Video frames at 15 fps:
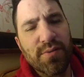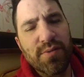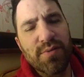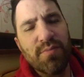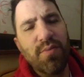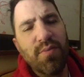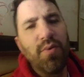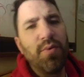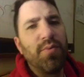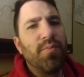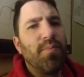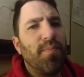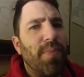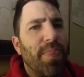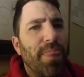it's important
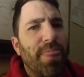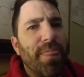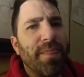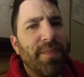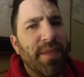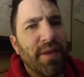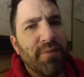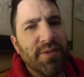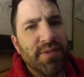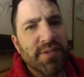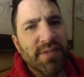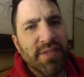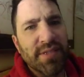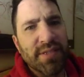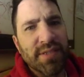that we
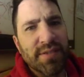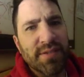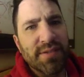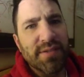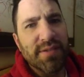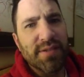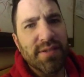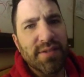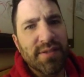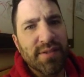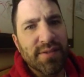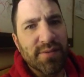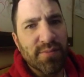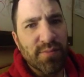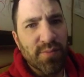see this,
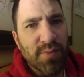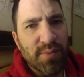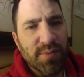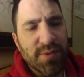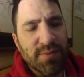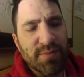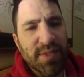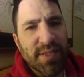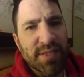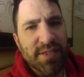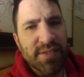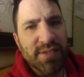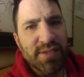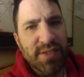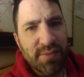this woman, because
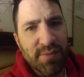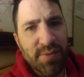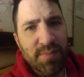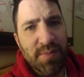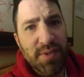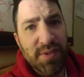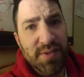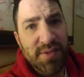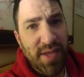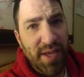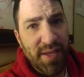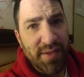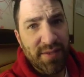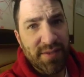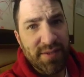she was
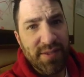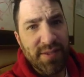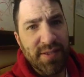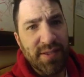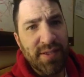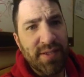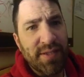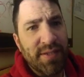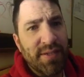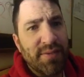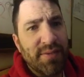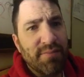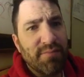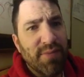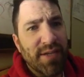possessed
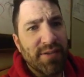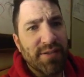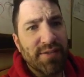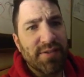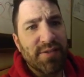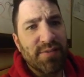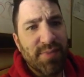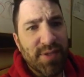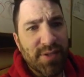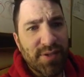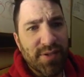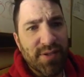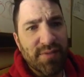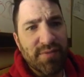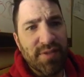by the
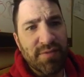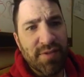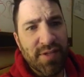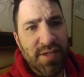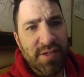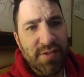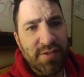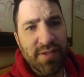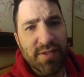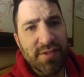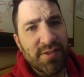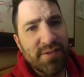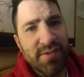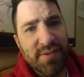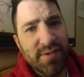spirit of divination. And
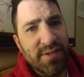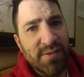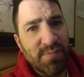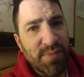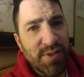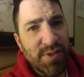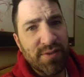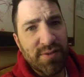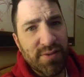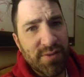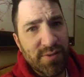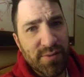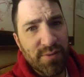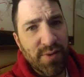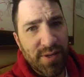these, these spirits
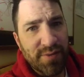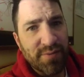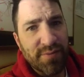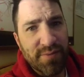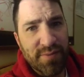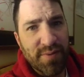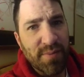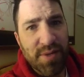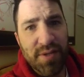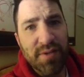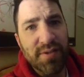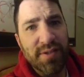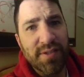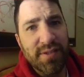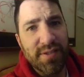do have
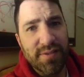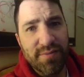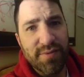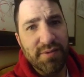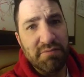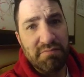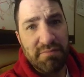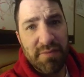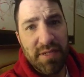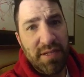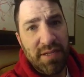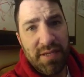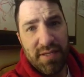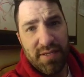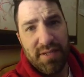apparently different
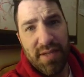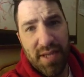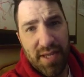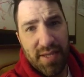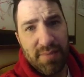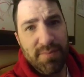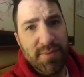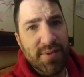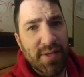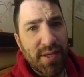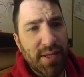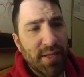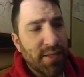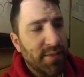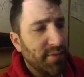names
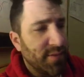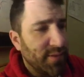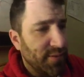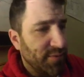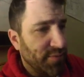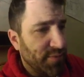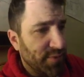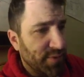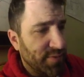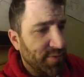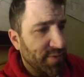and different